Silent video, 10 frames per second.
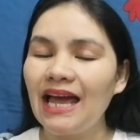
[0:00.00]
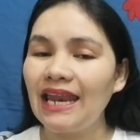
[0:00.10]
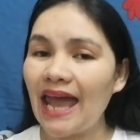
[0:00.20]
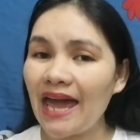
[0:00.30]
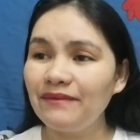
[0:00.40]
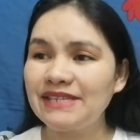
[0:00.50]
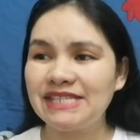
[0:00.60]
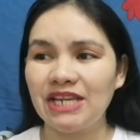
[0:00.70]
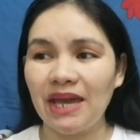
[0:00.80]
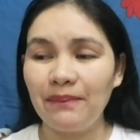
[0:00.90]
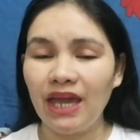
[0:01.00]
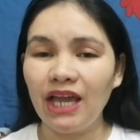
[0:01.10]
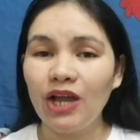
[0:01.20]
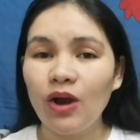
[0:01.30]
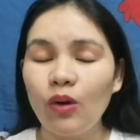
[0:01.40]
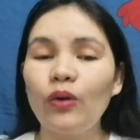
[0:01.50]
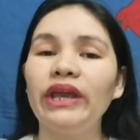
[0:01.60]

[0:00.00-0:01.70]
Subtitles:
live streaming or